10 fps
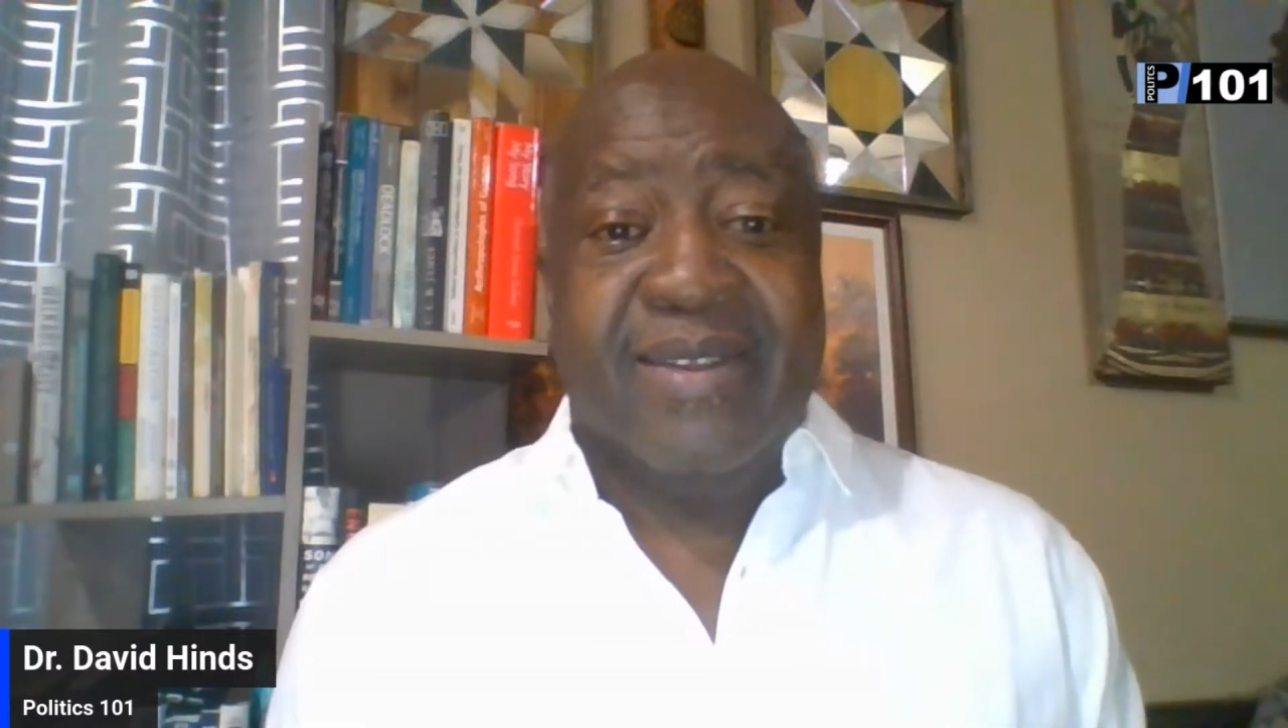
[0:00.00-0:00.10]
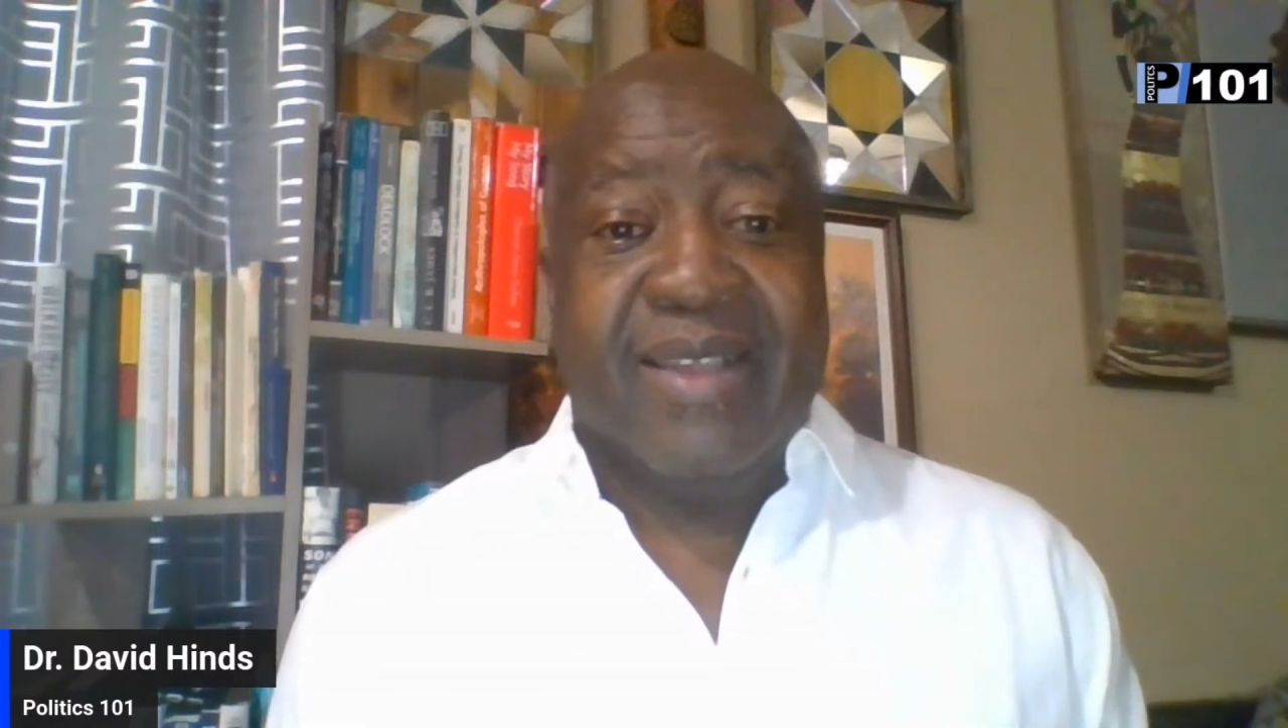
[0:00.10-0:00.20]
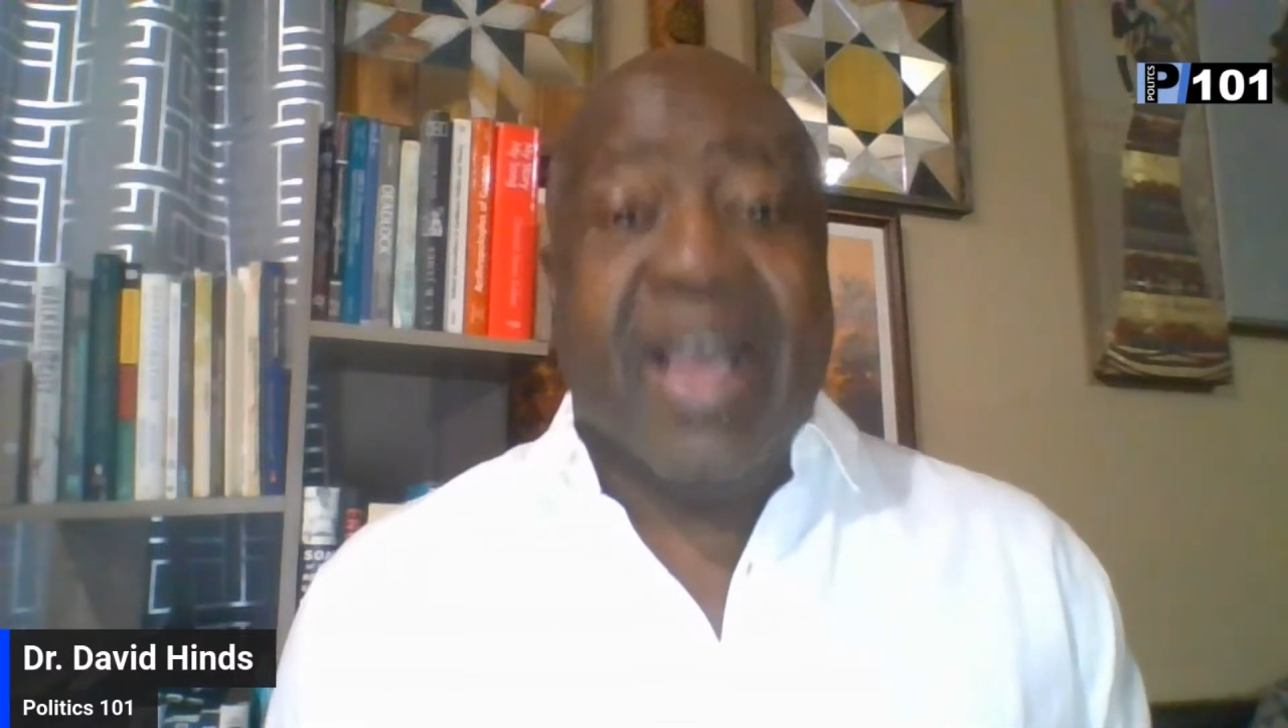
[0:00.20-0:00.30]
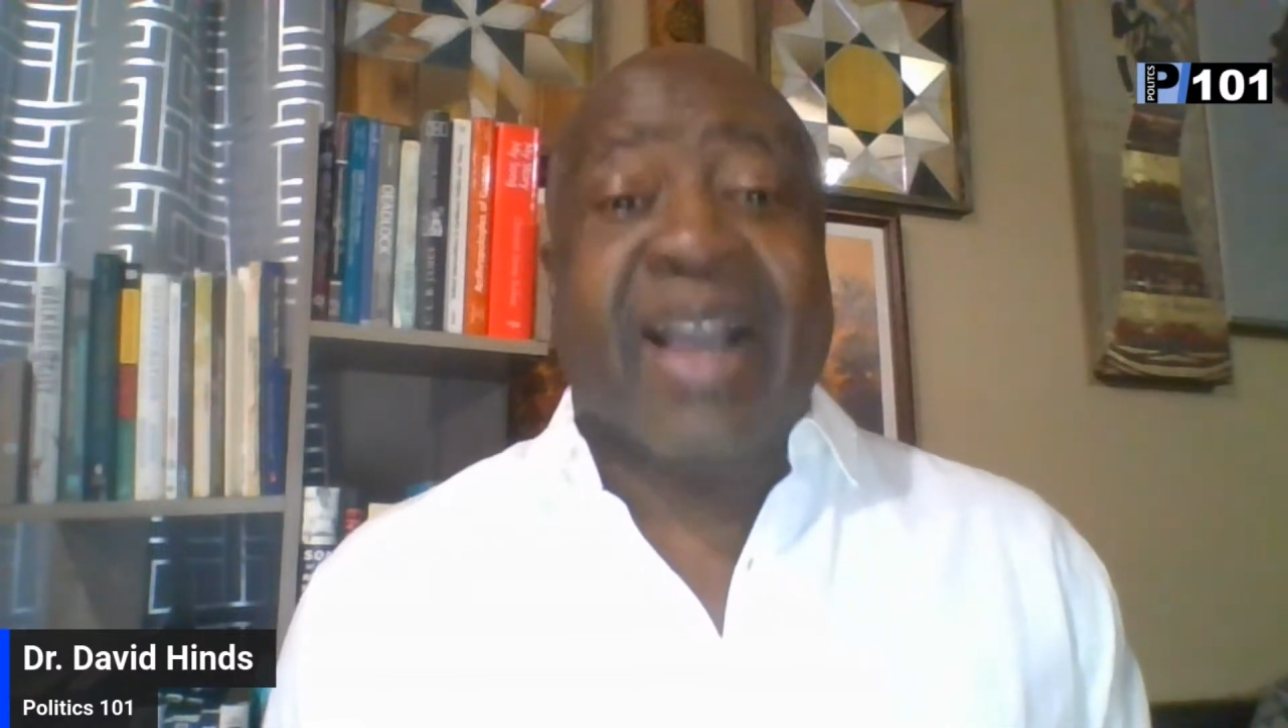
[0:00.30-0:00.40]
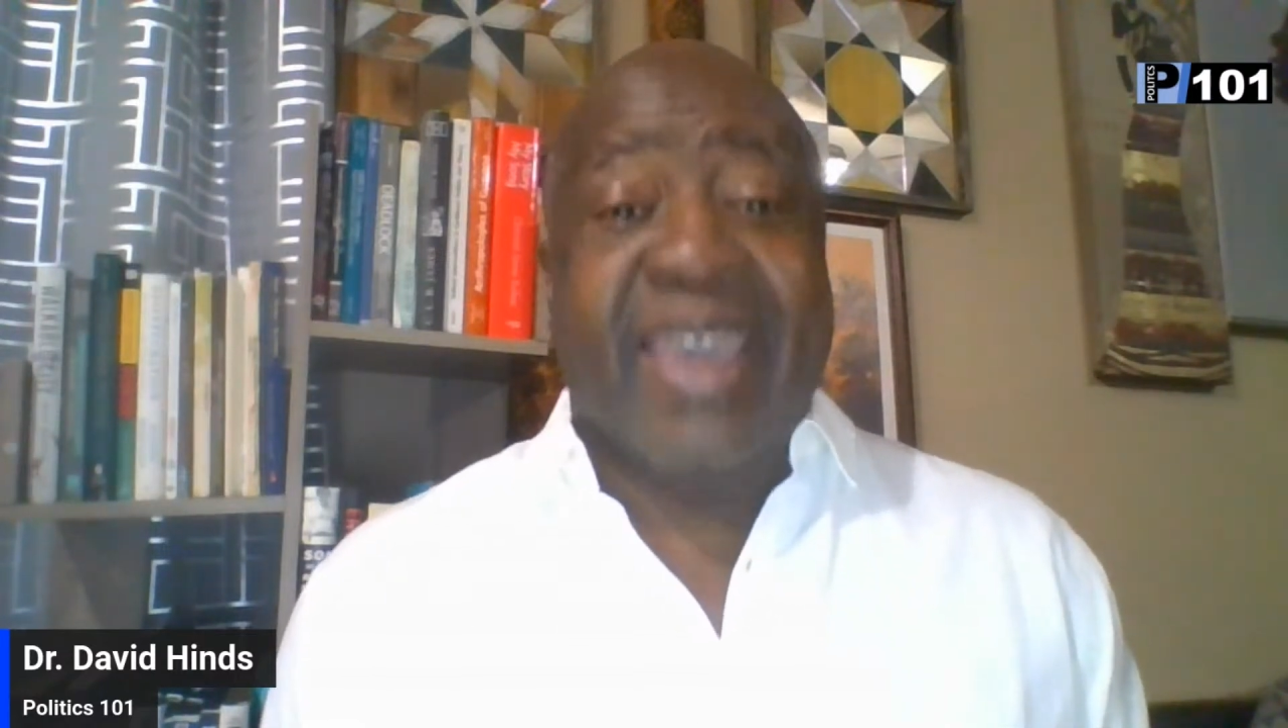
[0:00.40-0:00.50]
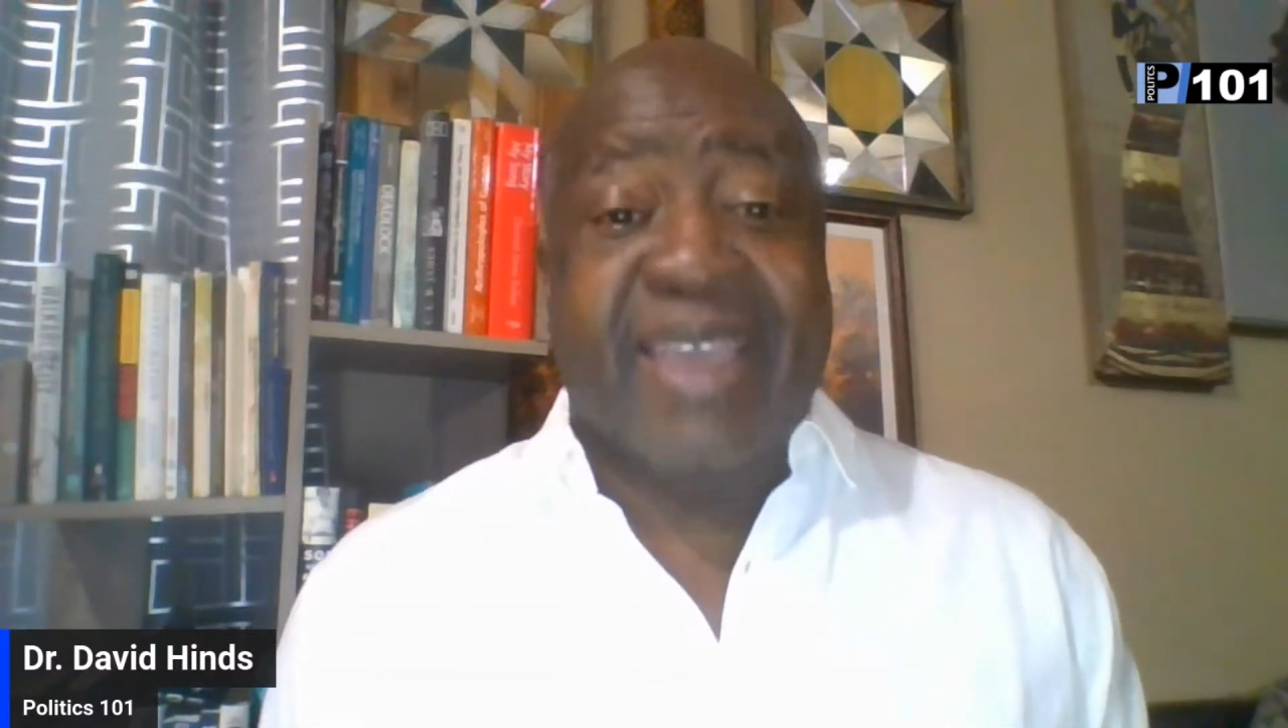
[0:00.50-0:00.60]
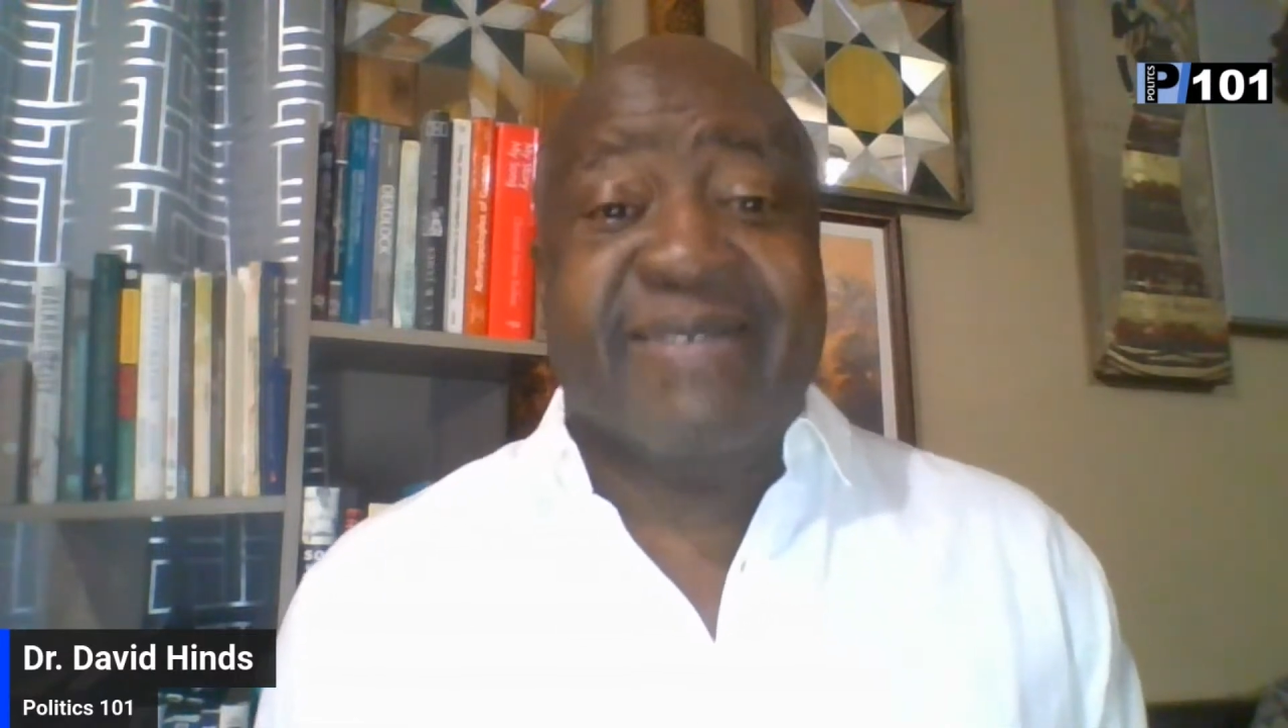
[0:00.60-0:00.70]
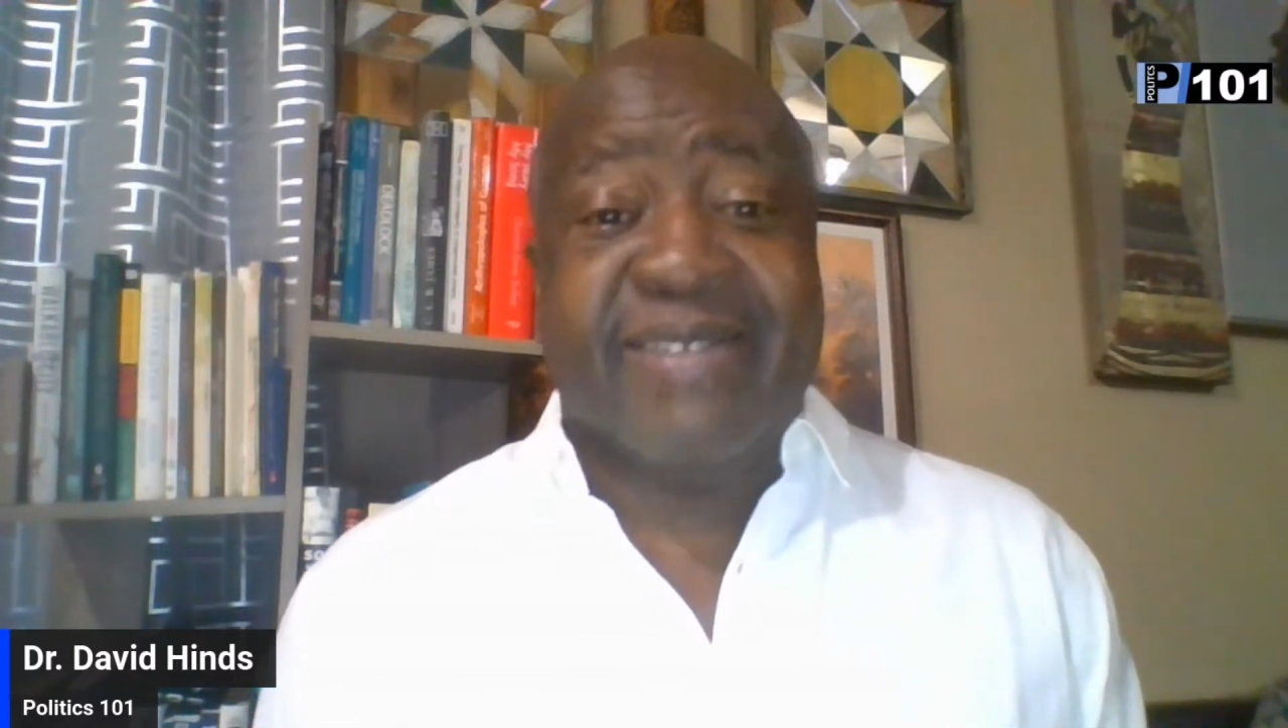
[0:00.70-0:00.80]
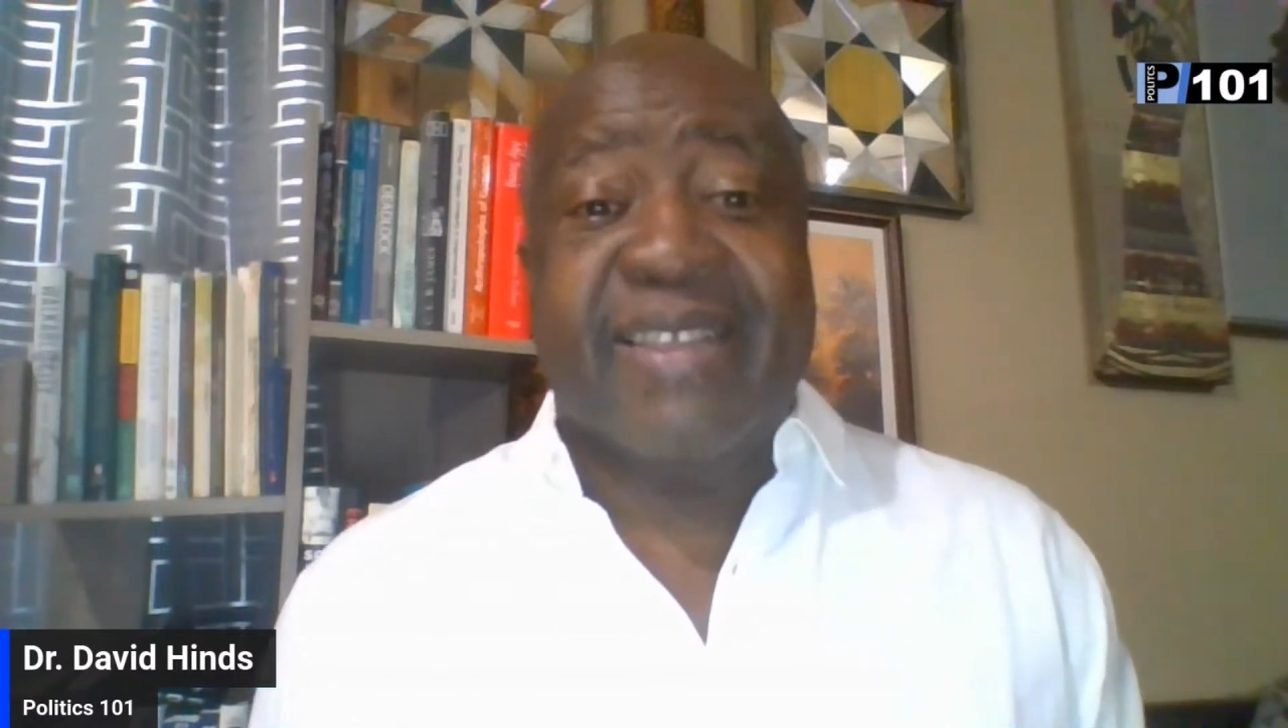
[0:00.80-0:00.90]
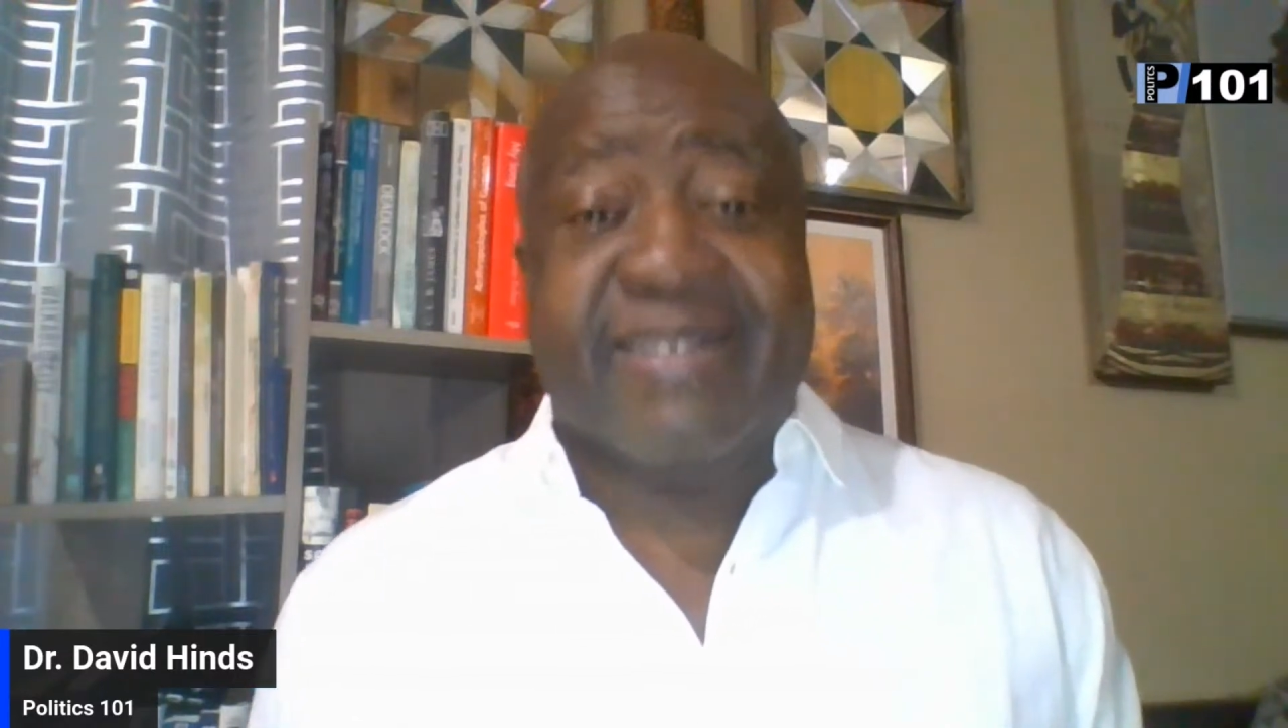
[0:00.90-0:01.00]

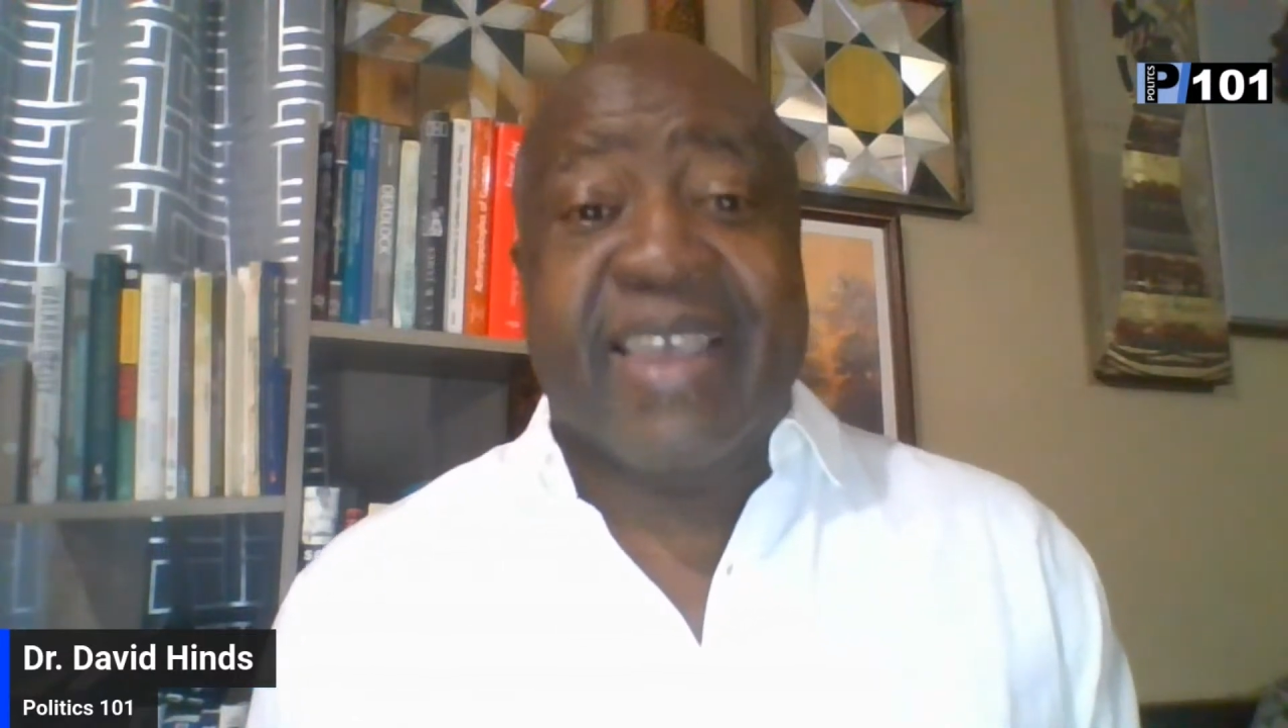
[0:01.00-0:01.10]
against its